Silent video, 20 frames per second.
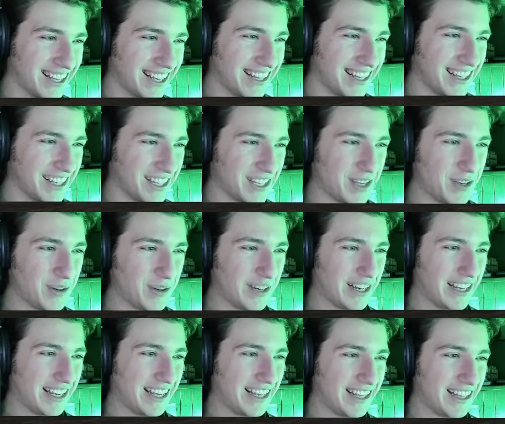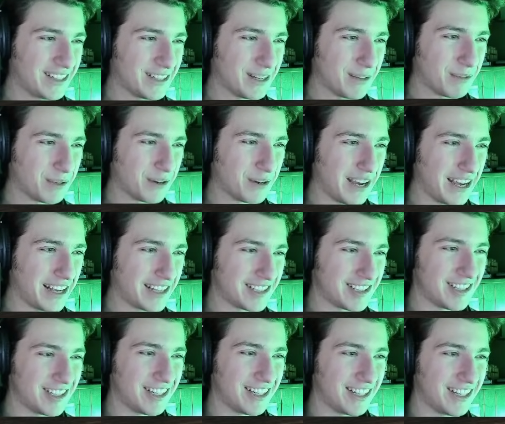Q and E,
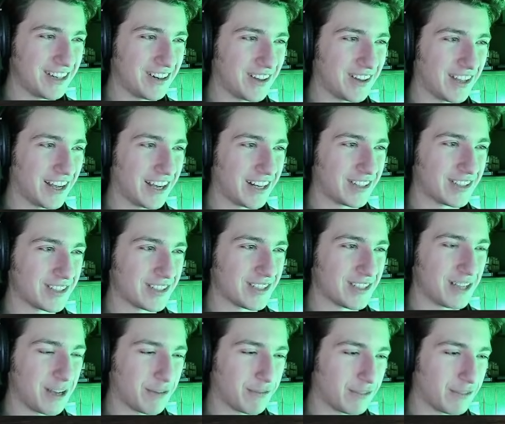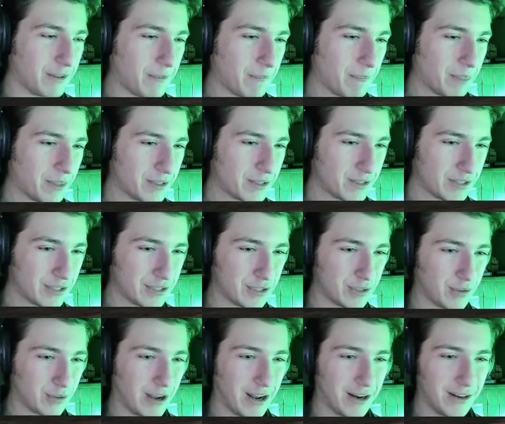WASD, all that good stuff. So let's
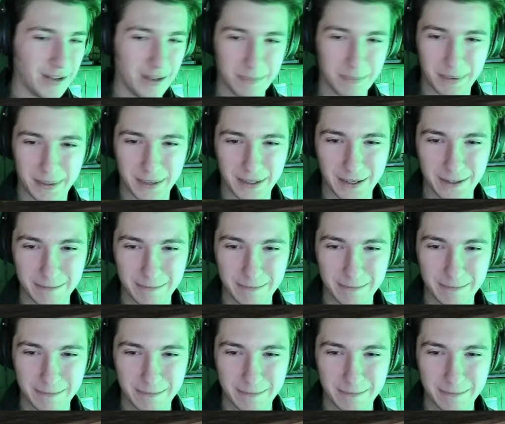throttle up here.